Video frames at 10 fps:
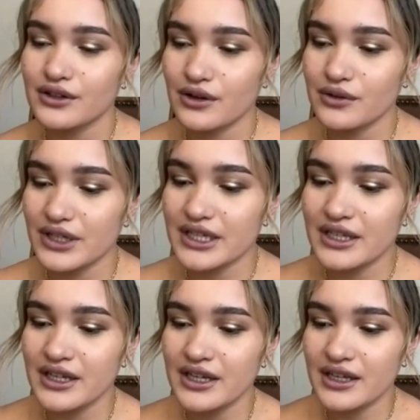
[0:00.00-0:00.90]
you know,
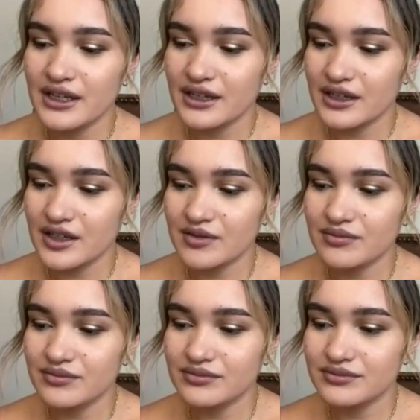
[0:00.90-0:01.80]
like
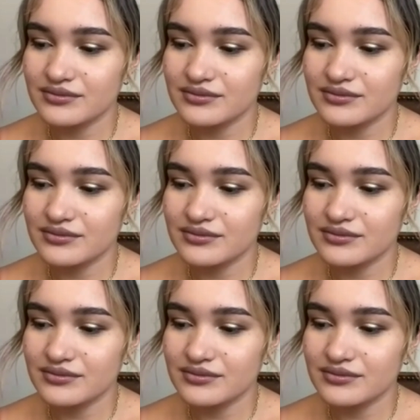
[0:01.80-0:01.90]
um